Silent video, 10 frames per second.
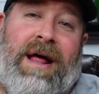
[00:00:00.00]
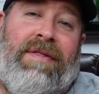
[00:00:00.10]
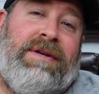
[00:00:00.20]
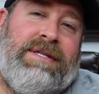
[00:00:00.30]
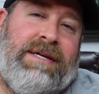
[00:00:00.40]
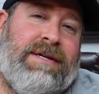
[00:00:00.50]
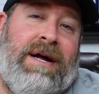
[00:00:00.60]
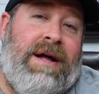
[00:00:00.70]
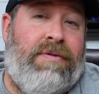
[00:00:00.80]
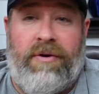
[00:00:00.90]
at. These things,
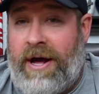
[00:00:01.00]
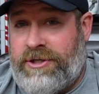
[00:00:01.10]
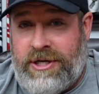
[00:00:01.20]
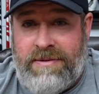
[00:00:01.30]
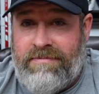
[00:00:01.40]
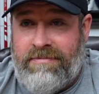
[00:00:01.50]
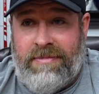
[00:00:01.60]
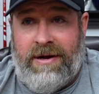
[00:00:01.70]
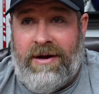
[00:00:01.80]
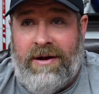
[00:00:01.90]
they're not cheap,
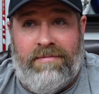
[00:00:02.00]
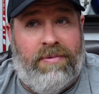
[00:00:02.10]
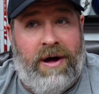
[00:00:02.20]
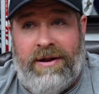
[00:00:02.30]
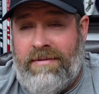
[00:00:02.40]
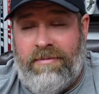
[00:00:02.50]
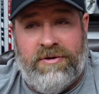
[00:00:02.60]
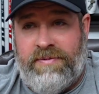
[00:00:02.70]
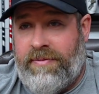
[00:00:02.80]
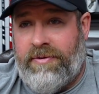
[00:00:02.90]
but
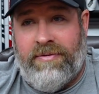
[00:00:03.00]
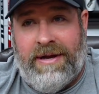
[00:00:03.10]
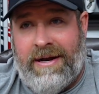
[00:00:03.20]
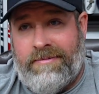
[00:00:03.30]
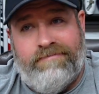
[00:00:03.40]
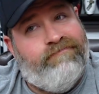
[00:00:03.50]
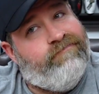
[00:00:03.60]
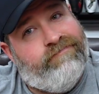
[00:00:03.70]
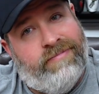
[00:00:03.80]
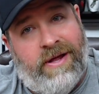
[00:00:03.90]
most people who get them,
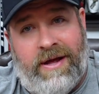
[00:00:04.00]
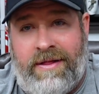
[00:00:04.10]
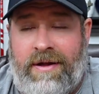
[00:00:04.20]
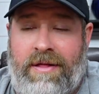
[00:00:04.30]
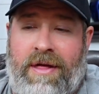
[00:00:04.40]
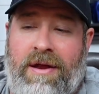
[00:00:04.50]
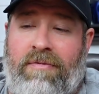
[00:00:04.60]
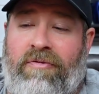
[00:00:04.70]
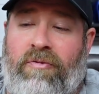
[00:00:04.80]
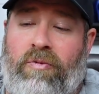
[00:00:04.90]
they
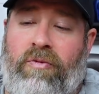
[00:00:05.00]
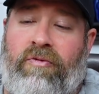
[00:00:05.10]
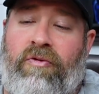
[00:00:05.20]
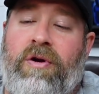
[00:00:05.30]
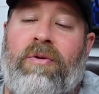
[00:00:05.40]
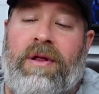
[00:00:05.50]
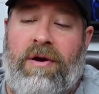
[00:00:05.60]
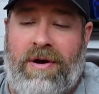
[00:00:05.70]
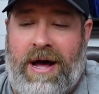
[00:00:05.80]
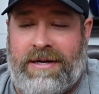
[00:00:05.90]
frequently
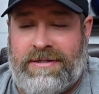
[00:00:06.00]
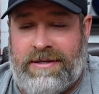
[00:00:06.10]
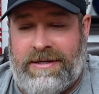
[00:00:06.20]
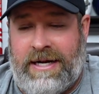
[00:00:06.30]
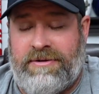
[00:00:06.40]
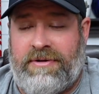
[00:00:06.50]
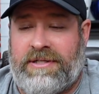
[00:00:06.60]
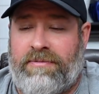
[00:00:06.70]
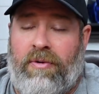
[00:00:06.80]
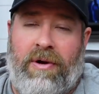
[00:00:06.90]
are not too
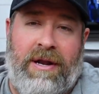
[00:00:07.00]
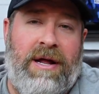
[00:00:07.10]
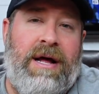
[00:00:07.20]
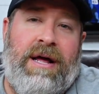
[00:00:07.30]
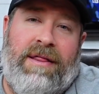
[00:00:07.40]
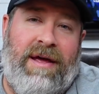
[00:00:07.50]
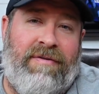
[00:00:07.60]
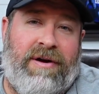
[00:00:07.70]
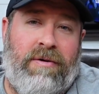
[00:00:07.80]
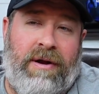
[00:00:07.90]
disappointed. They
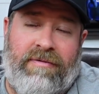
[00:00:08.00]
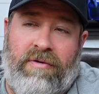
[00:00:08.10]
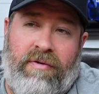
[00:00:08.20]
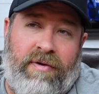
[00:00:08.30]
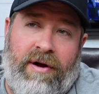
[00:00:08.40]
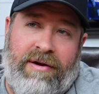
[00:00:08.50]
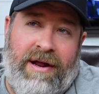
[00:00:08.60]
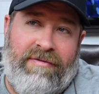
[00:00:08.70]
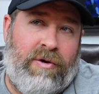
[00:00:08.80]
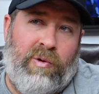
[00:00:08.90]
have a kind
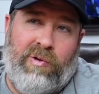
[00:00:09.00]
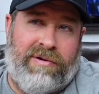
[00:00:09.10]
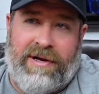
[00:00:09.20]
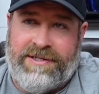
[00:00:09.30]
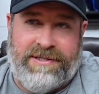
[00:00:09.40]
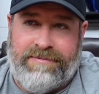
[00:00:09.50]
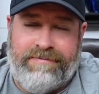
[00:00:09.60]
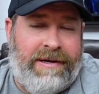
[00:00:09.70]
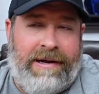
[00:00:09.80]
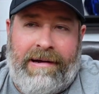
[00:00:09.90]
of a cool
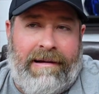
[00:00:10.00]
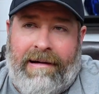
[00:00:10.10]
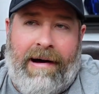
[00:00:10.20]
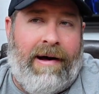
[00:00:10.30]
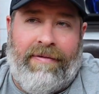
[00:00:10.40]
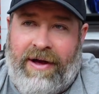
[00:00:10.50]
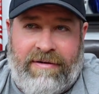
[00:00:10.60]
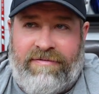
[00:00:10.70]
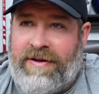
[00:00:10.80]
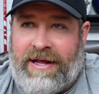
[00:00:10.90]
custom
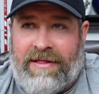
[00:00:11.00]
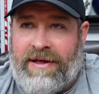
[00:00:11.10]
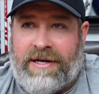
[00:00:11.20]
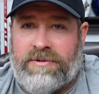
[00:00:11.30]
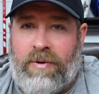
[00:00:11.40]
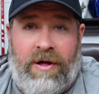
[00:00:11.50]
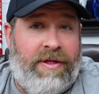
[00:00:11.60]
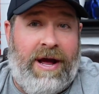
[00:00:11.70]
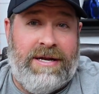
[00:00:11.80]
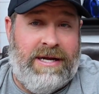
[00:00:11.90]
online fitting thing as well
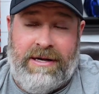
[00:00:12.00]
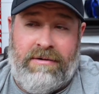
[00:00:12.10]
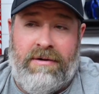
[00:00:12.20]
that I did